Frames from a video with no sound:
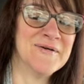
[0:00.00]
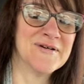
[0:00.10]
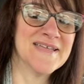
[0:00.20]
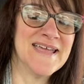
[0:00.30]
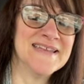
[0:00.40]

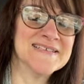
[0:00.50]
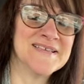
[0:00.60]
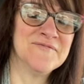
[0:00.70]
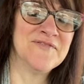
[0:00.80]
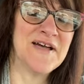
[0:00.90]
organic
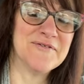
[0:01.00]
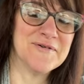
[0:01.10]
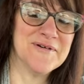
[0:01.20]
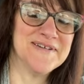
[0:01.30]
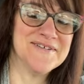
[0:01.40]
sunflower
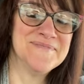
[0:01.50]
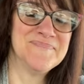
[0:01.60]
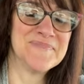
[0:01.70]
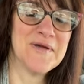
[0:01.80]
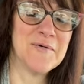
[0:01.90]
oil,
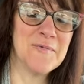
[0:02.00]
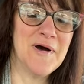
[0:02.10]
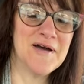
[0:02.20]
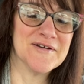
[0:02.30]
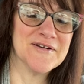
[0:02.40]

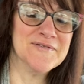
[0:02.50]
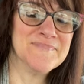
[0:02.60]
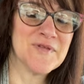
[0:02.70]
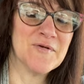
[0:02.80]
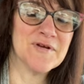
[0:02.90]
water,
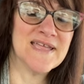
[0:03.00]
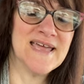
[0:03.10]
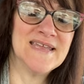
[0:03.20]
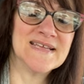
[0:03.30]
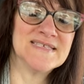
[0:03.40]

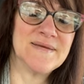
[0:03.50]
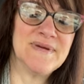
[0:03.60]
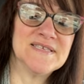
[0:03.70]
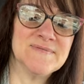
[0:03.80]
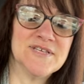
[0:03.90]
organic
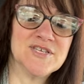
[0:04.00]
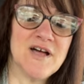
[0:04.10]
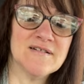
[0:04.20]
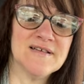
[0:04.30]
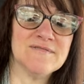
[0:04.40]
semi-sweet
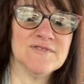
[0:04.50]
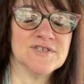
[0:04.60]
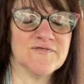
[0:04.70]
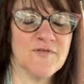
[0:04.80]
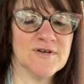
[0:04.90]
chocolate,
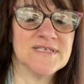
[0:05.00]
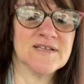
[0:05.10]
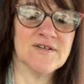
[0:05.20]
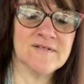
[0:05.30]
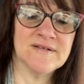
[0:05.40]
which of course
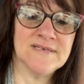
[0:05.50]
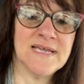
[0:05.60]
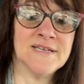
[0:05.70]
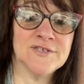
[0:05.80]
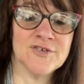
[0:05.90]

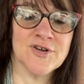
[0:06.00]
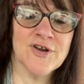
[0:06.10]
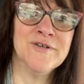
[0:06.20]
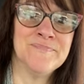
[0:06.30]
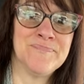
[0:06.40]
contains sugar,